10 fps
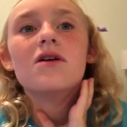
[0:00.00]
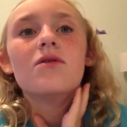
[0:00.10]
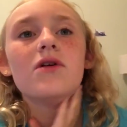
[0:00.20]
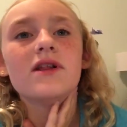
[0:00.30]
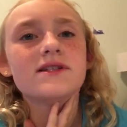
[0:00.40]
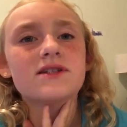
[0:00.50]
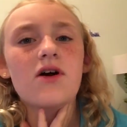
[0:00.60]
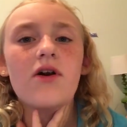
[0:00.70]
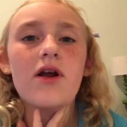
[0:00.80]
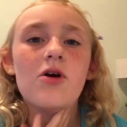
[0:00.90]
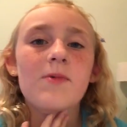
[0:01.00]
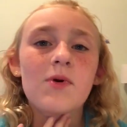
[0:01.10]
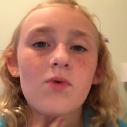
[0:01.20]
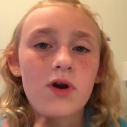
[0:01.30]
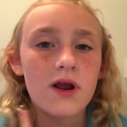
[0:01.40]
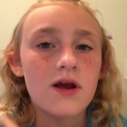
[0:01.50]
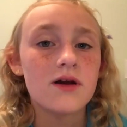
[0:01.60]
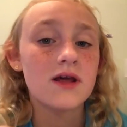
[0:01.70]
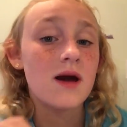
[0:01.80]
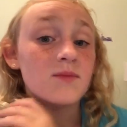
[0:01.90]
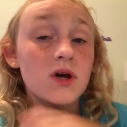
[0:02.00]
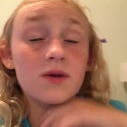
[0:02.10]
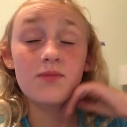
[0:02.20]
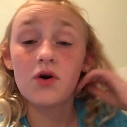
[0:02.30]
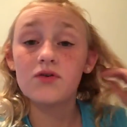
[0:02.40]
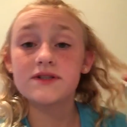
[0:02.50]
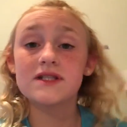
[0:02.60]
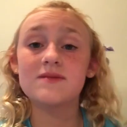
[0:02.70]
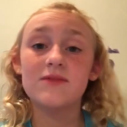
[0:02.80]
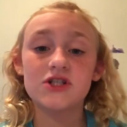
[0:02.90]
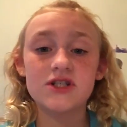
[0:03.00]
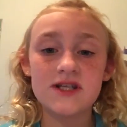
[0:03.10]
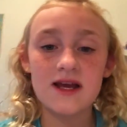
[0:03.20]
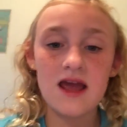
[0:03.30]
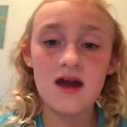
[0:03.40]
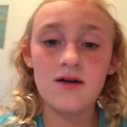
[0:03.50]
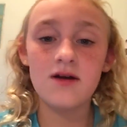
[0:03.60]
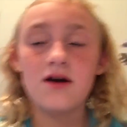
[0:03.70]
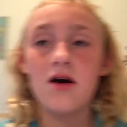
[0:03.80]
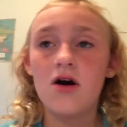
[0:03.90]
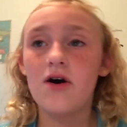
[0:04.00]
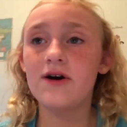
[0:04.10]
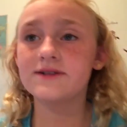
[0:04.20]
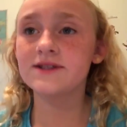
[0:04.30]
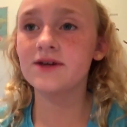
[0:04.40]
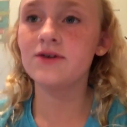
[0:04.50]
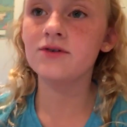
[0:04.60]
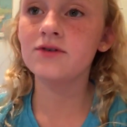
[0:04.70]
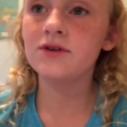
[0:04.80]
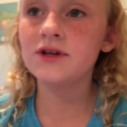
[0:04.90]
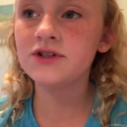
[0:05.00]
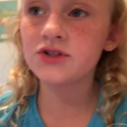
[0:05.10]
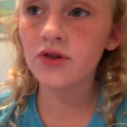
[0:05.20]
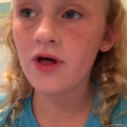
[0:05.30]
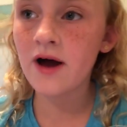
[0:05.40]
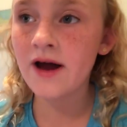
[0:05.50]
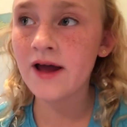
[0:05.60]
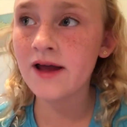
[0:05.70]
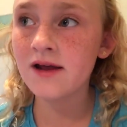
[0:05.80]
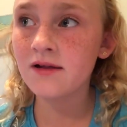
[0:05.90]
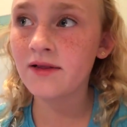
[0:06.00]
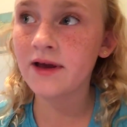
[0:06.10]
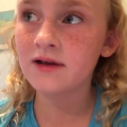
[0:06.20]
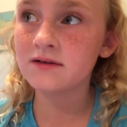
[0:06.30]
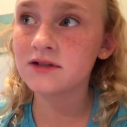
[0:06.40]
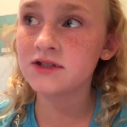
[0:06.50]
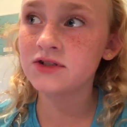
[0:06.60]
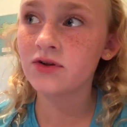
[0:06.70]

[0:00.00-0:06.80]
really sorry. I'll be working on that. I'm gonna post as much as I can. Also, in July, like this